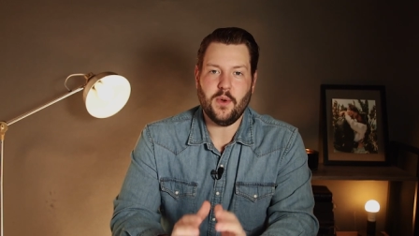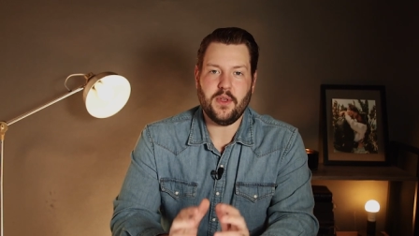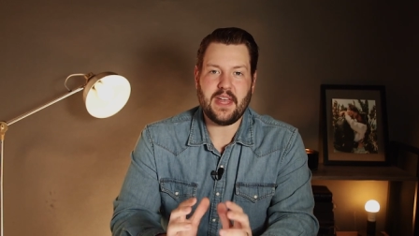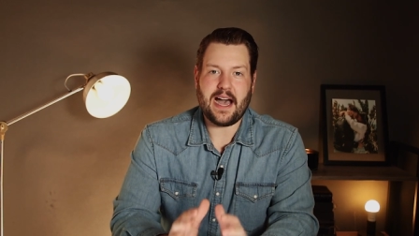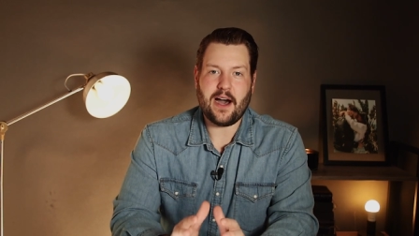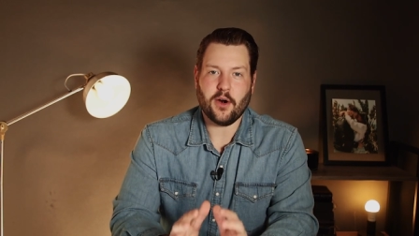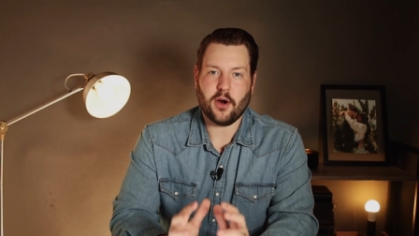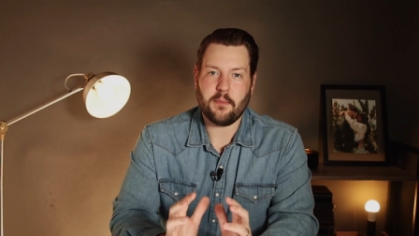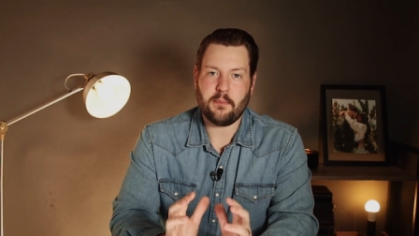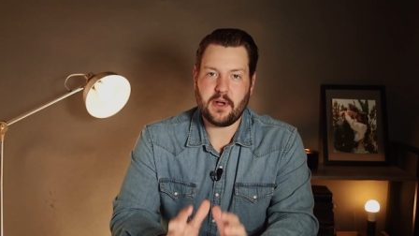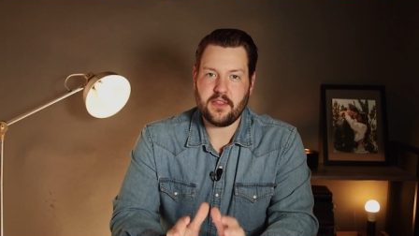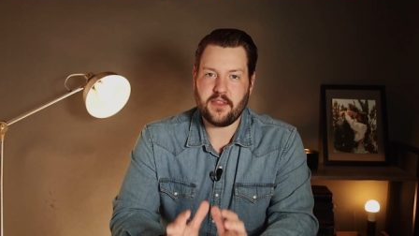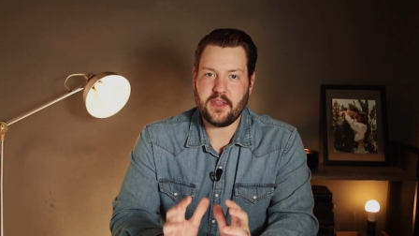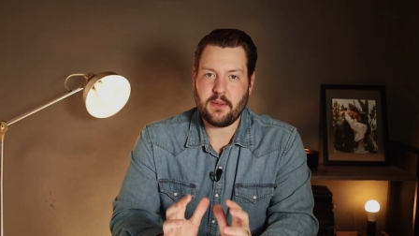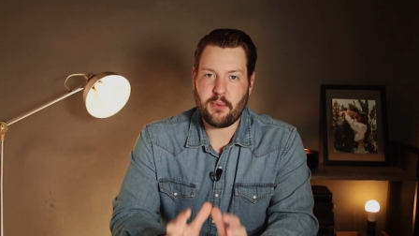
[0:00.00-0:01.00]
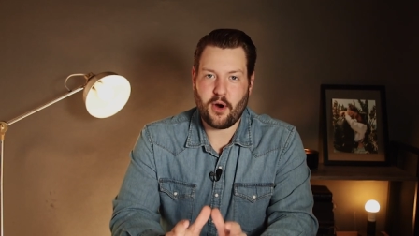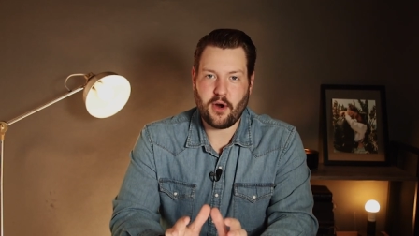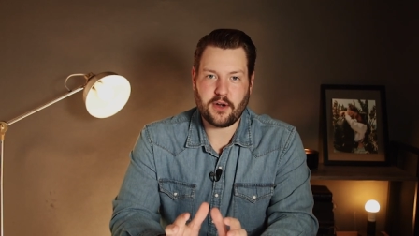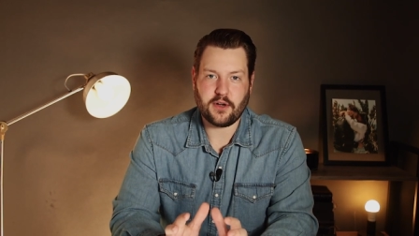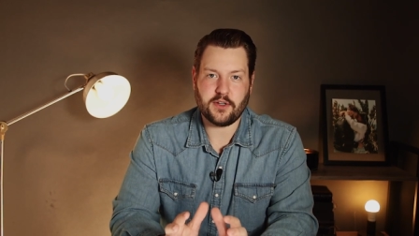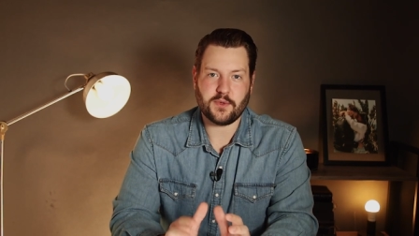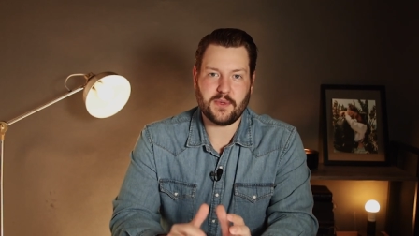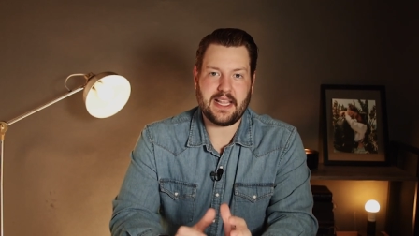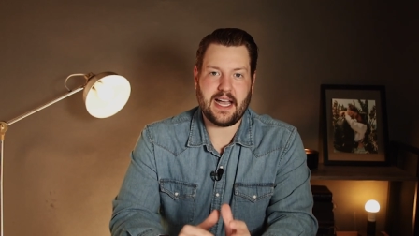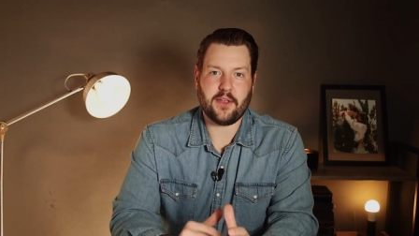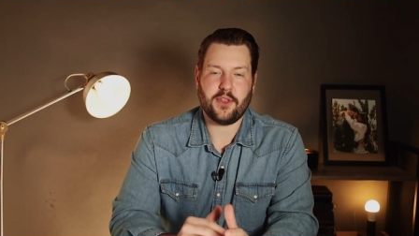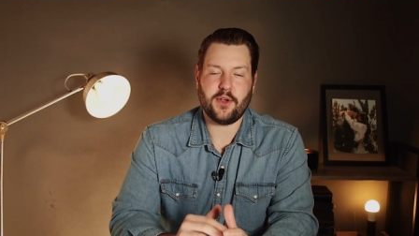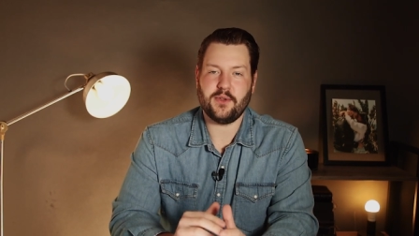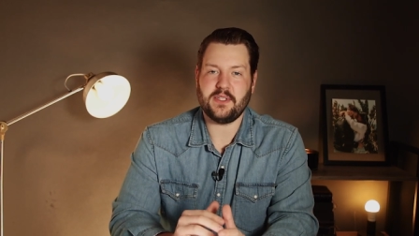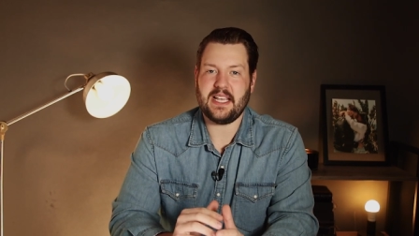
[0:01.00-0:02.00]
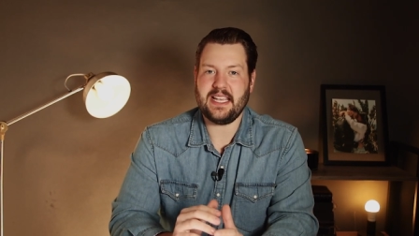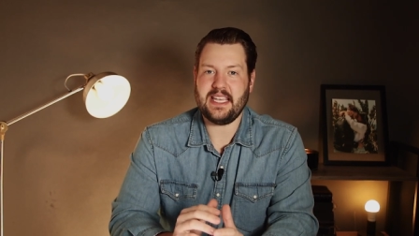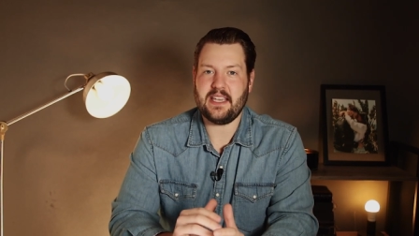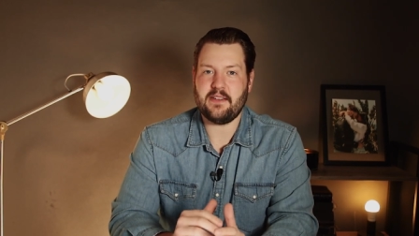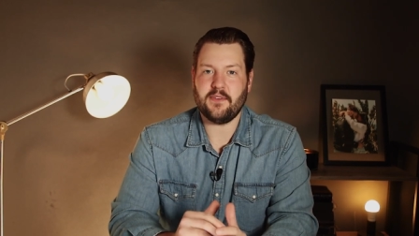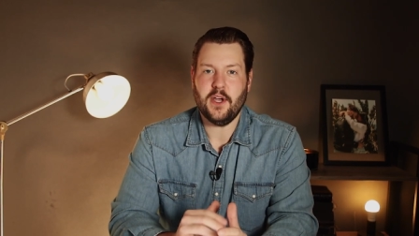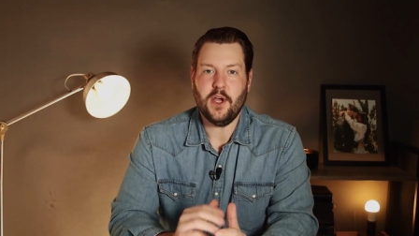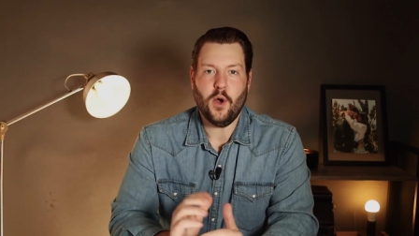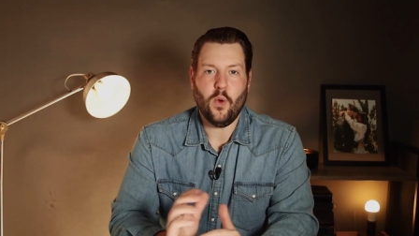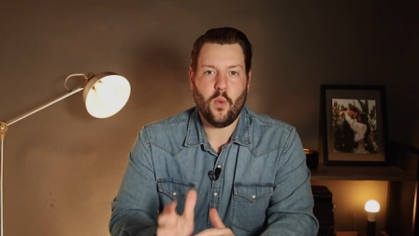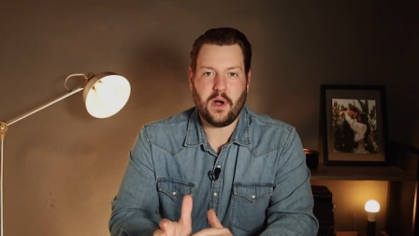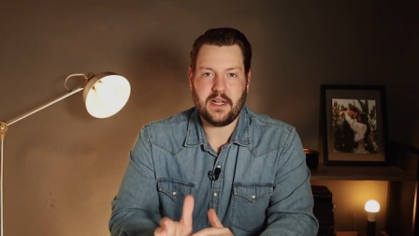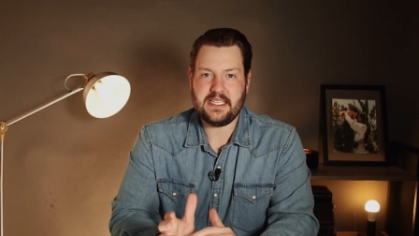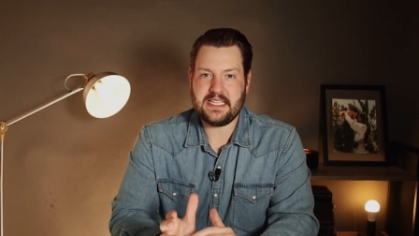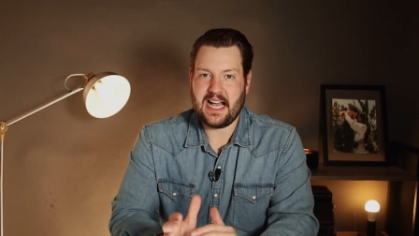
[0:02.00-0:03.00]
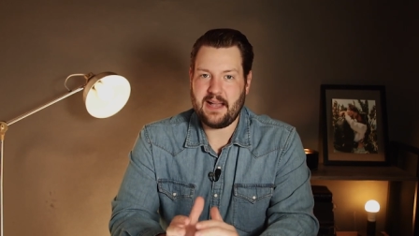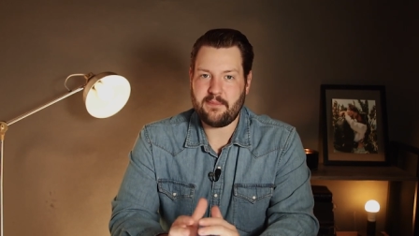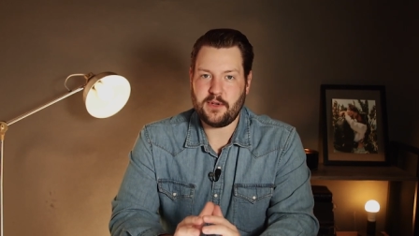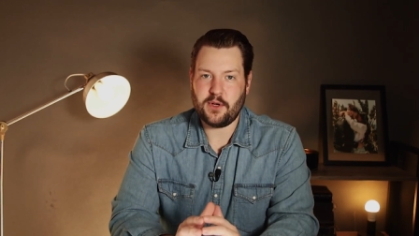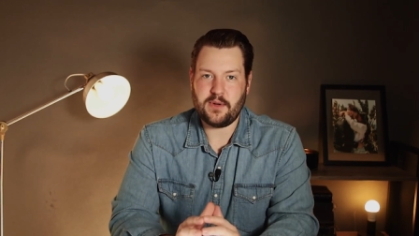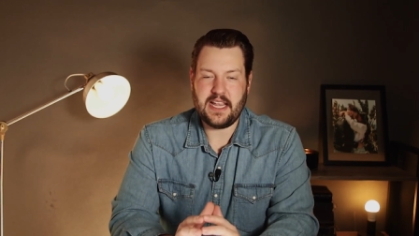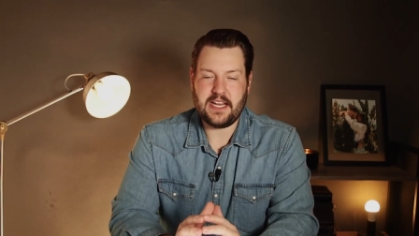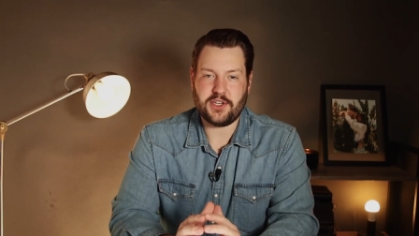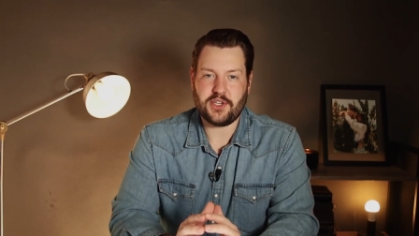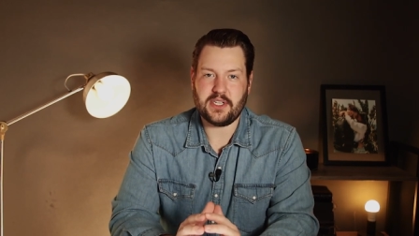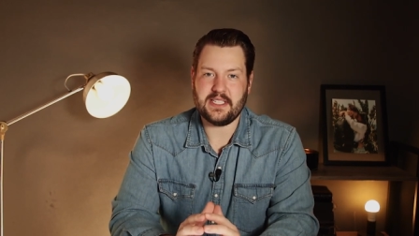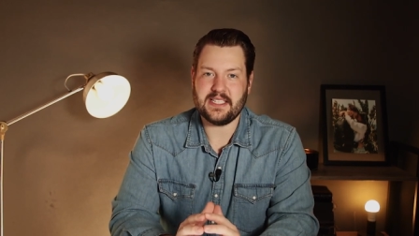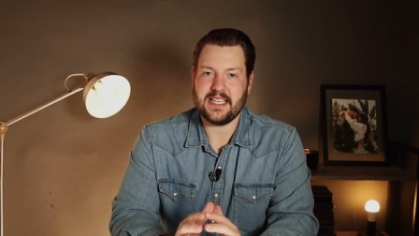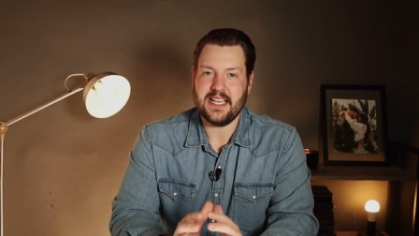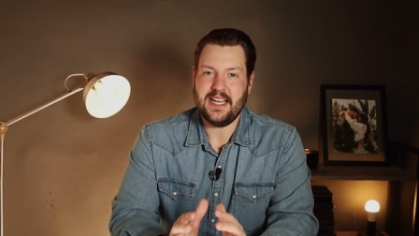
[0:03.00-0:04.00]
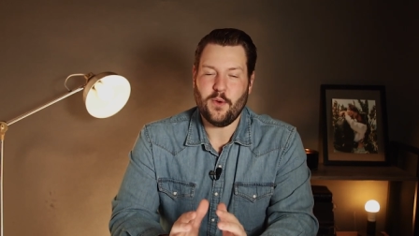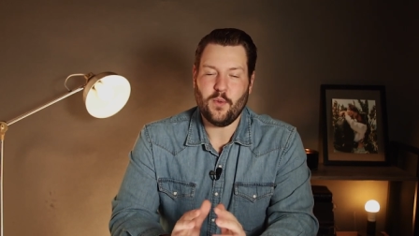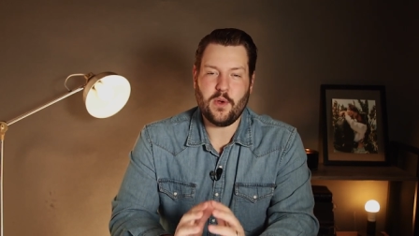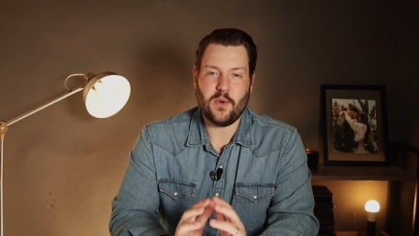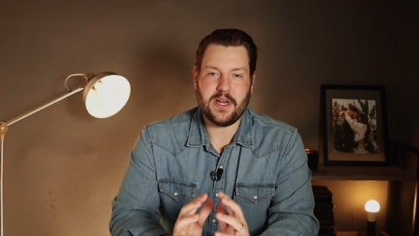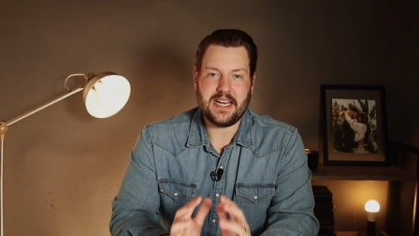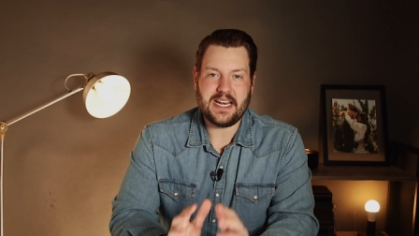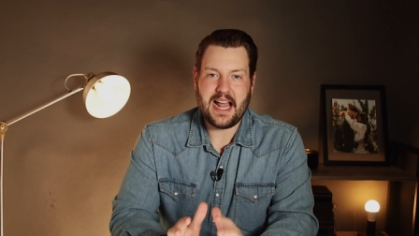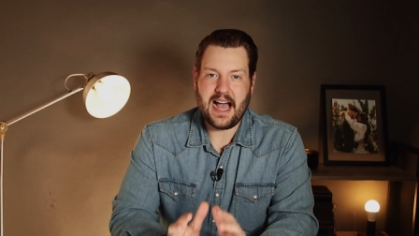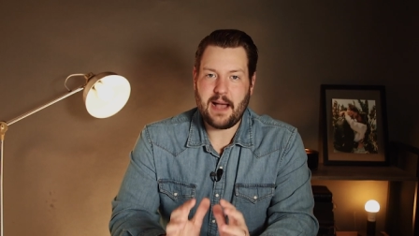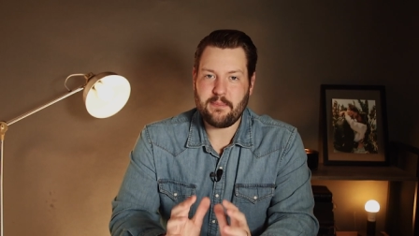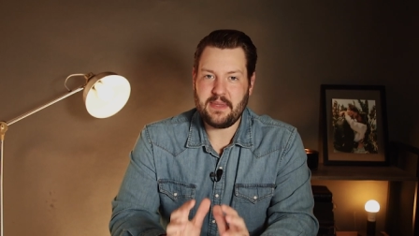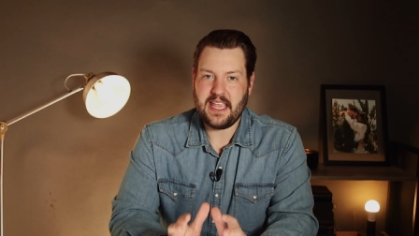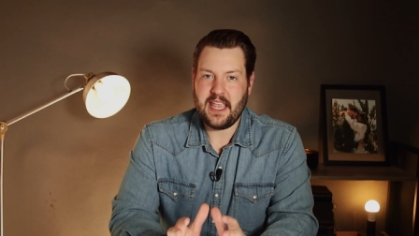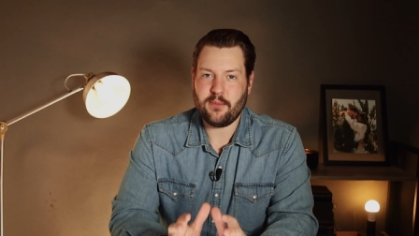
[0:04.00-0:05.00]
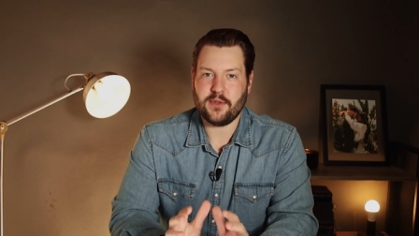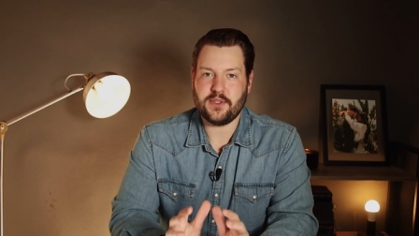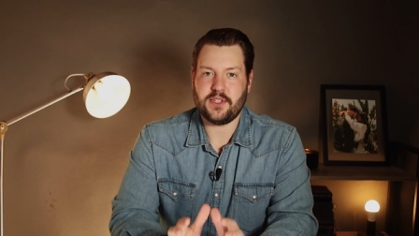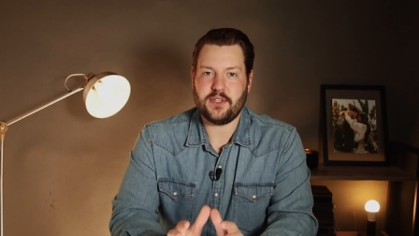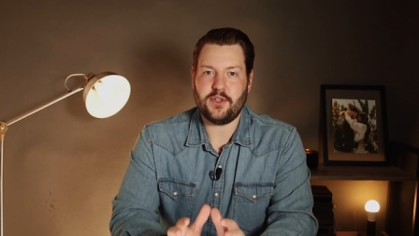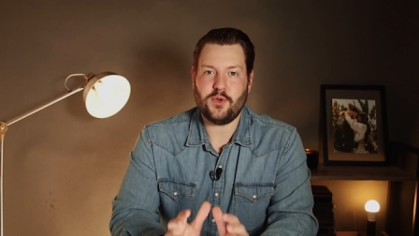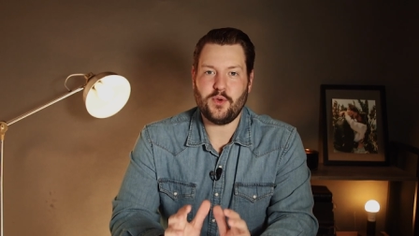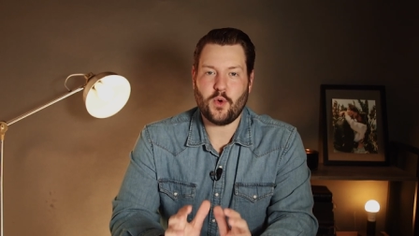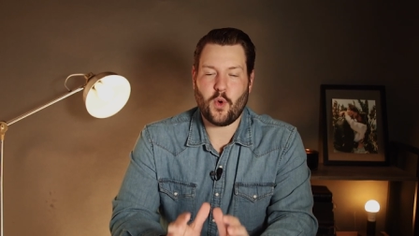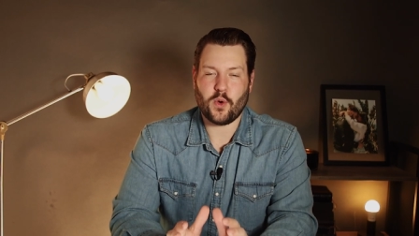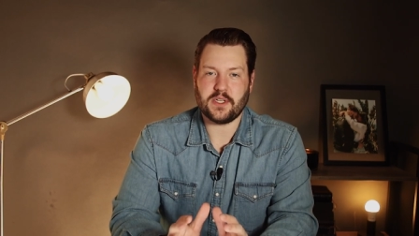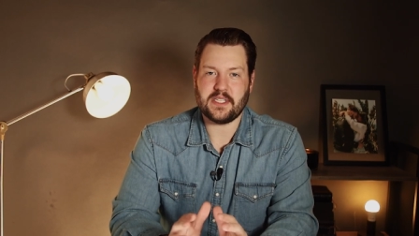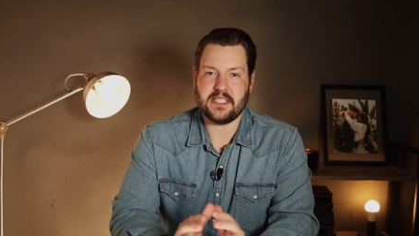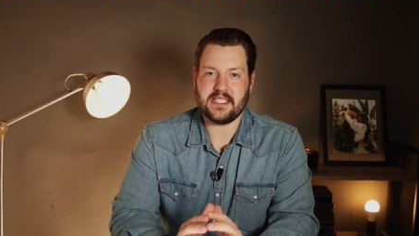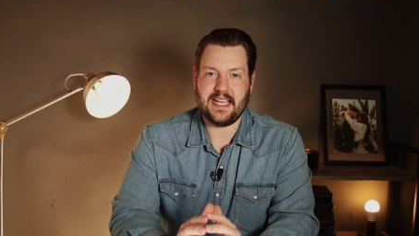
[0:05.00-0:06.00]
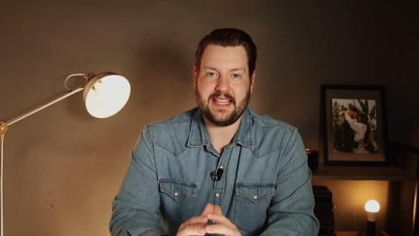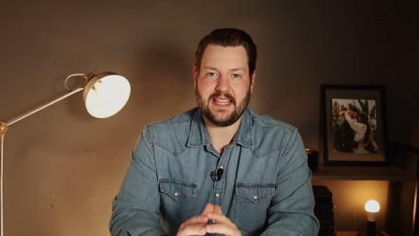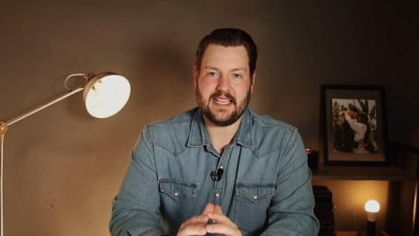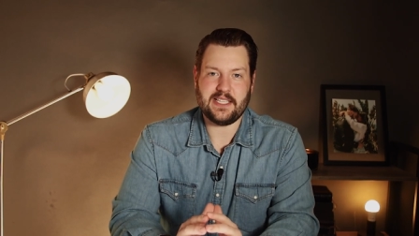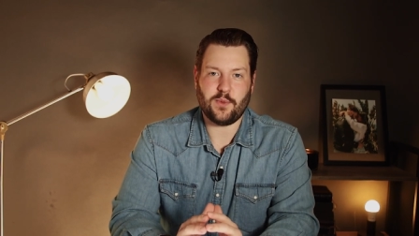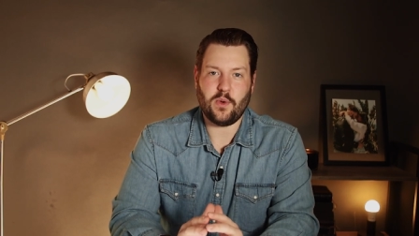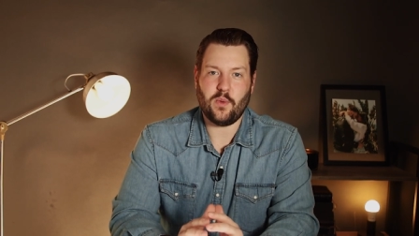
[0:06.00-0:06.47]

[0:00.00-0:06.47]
Without our monthly partners, without those that give one time donations, we would not be able to do courses like this.